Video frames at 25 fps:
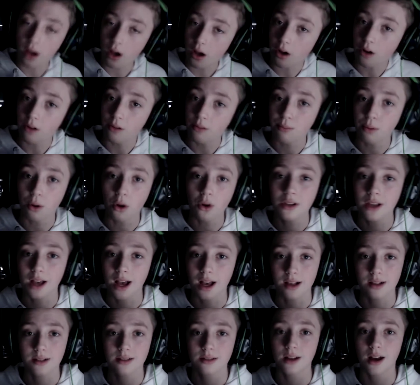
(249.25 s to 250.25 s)
On
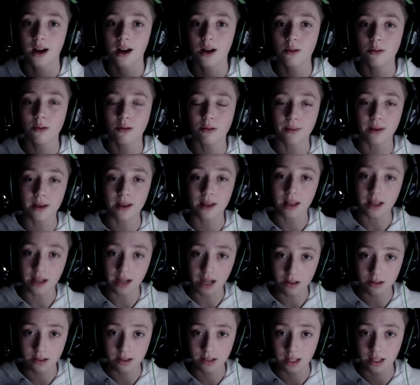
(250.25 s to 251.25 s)
podcasts I will be
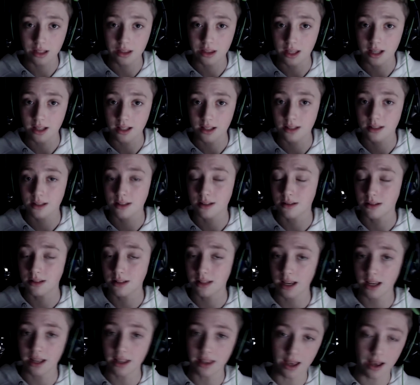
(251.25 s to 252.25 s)
announcing things, so
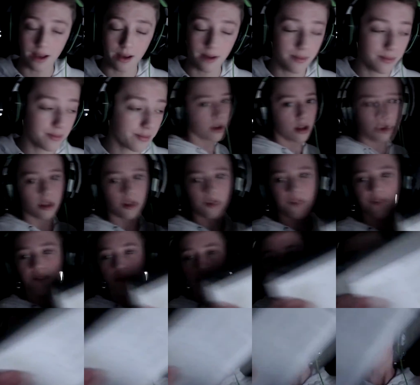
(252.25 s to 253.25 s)
stay there. The
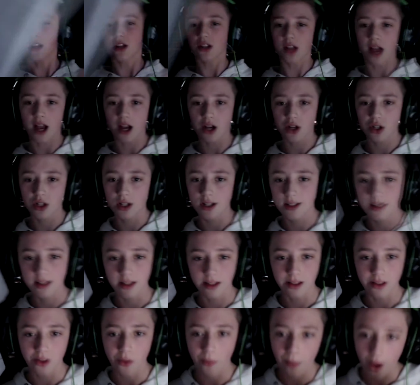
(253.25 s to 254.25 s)
footage is actually
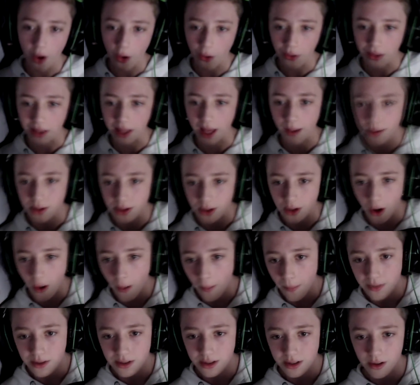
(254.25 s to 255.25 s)
still on my old laptop,
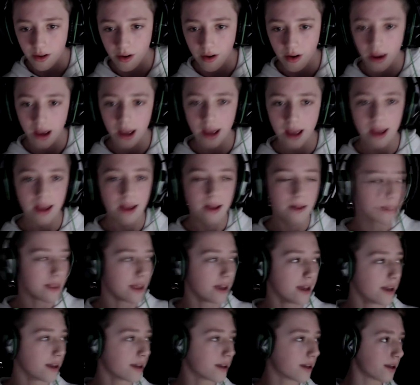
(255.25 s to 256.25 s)
so
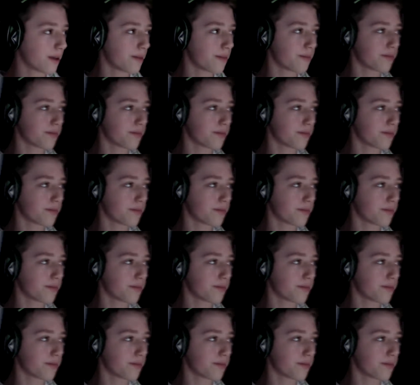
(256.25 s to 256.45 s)
like